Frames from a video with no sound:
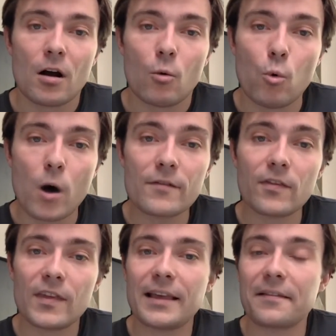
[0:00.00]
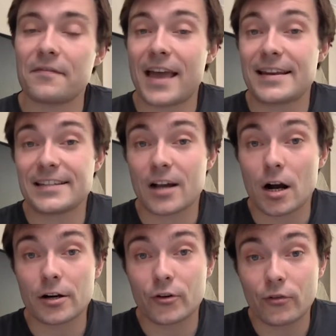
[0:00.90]
One thing that is
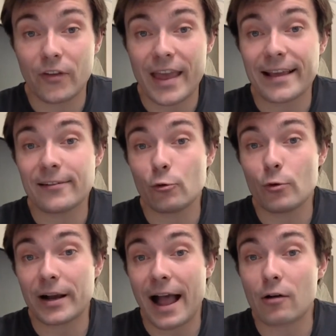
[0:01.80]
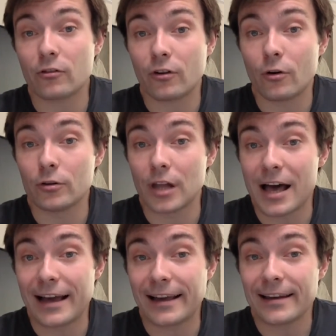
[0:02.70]
hard to take into account
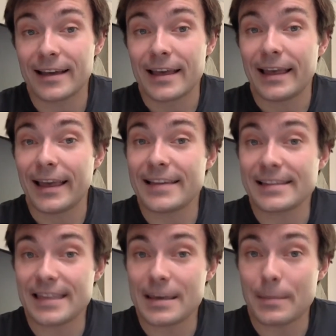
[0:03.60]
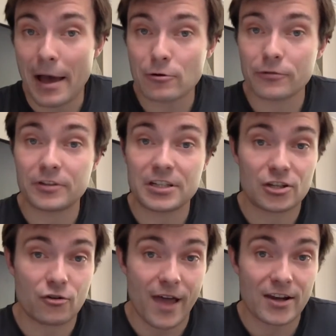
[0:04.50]
online is the amount of
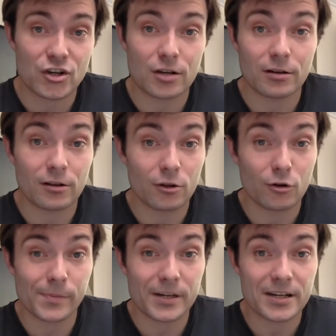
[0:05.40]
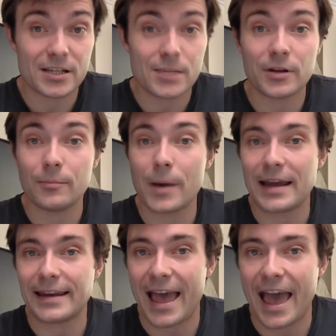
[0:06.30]
distraction your participant
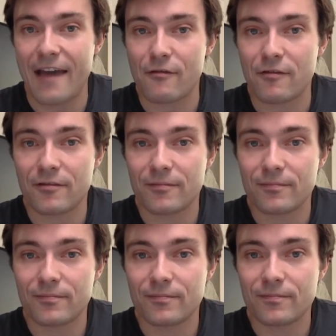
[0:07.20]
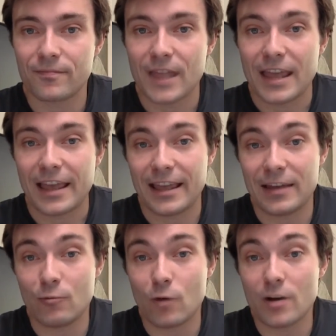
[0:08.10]
might have.
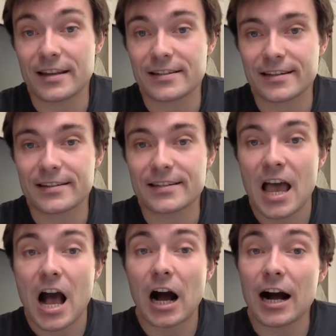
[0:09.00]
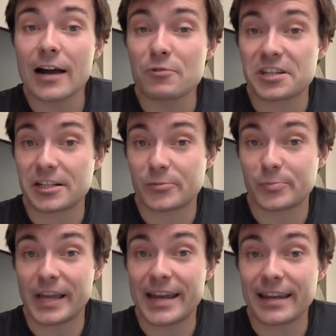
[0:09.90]
In one instance, I was
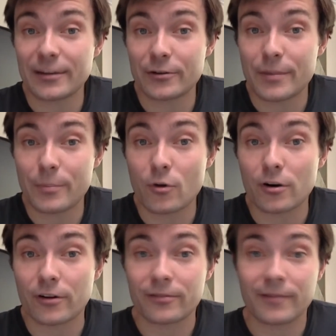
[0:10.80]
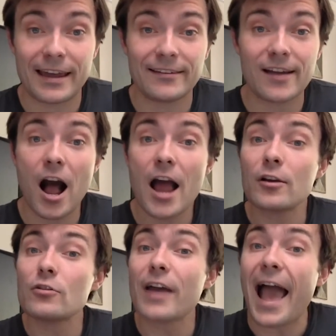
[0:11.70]
explaining the report and I
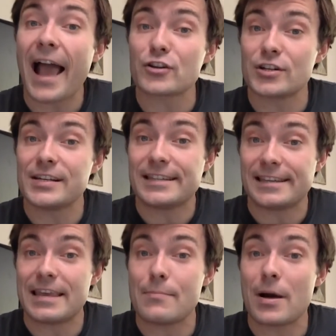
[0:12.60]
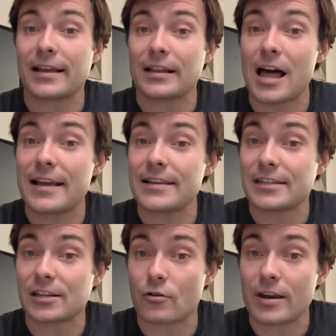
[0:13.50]
could actually see my client's
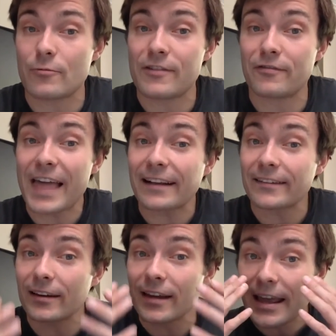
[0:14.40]
screen reflected